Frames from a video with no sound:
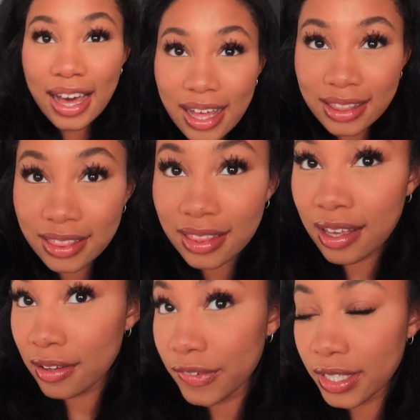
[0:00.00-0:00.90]
I
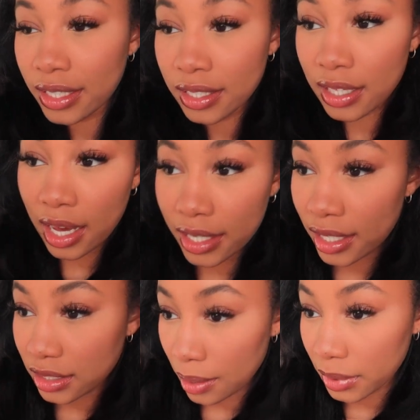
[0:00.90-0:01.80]
love it. I
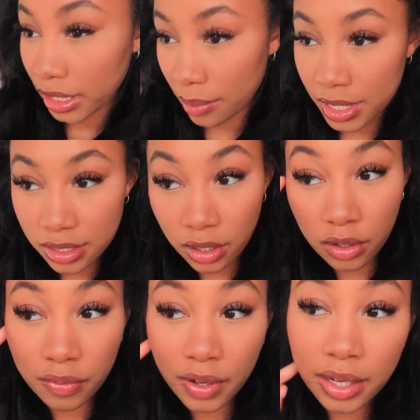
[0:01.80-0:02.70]
can't stop looking at
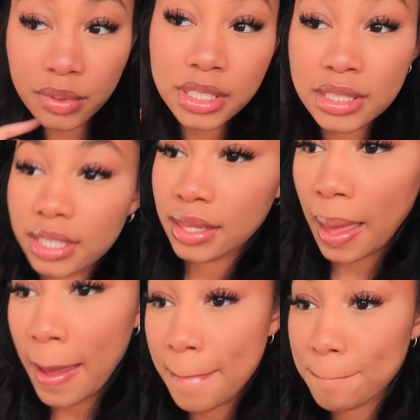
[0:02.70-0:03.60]
myself. I really did
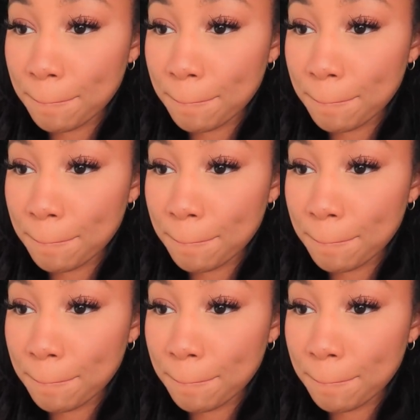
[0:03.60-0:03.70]
that.